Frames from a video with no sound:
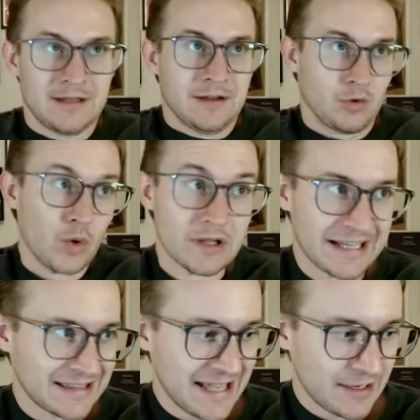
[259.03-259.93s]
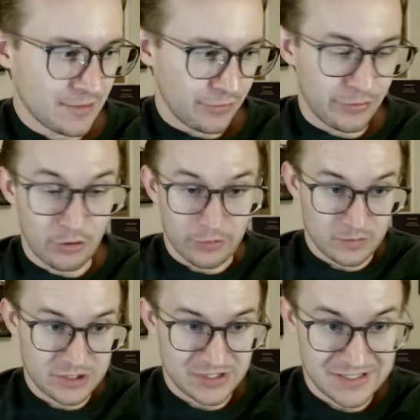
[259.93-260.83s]
really at the end of the third, it was
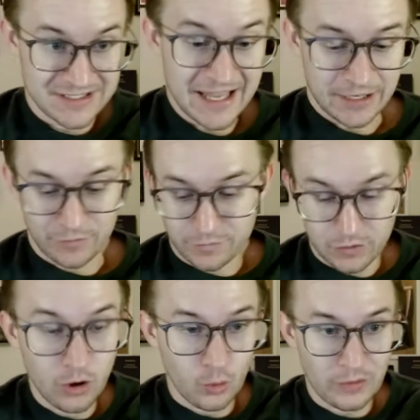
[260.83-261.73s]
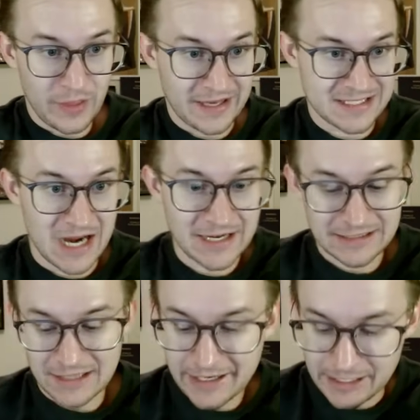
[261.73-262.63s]
just staying afloat with that tiny
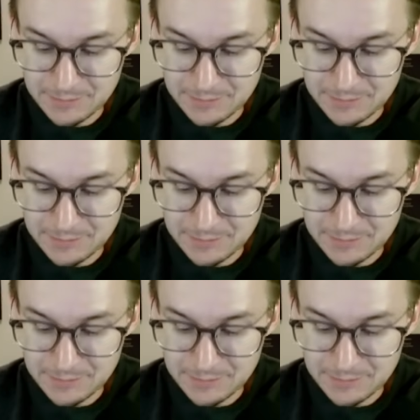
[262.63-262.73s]
lineup.